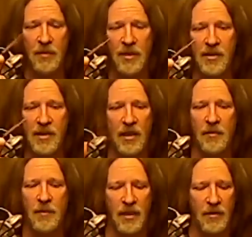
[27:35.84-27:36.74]
simple as the
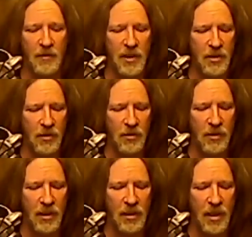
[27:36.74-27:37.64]
health pen that we
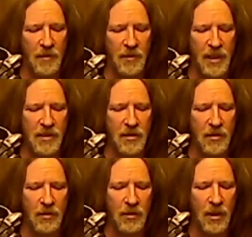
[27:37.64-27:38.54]
showed a couple of weeks
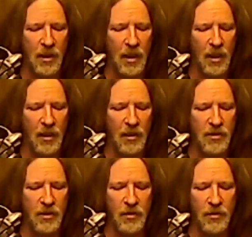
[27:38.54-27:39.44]
ago,
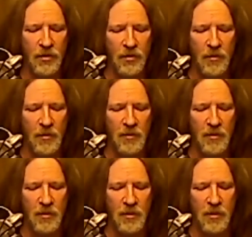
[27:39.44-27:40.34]
to
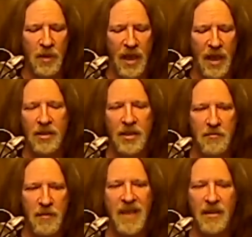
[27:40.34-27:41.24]

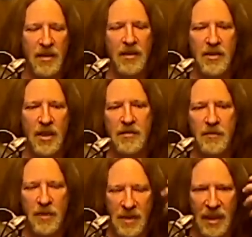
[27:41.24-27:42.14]
actually make the
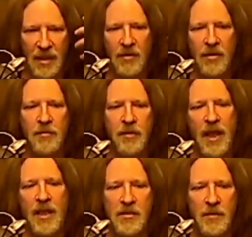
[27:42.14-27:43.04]
adjustments in the
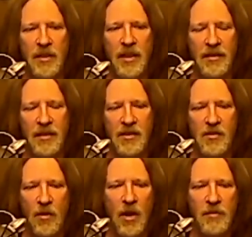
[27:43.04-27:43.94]
plasma, in
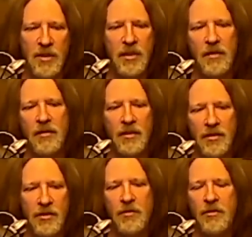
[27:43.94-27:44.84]
this raw
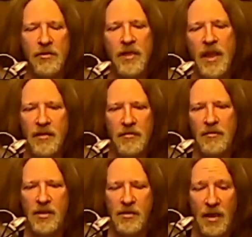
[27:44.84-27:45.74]
material, to create
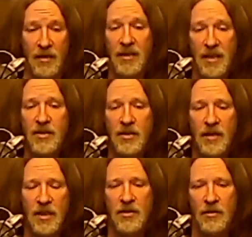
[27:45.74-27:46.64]
a
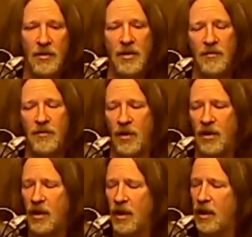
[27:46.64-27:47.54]
condition that you're looking
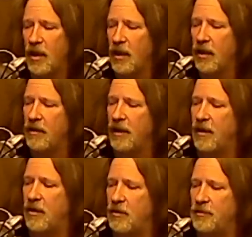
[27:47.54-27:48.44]
for.
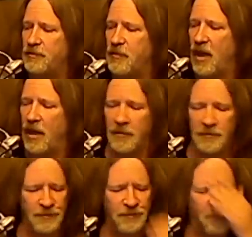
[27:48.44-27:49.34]
Now, okay,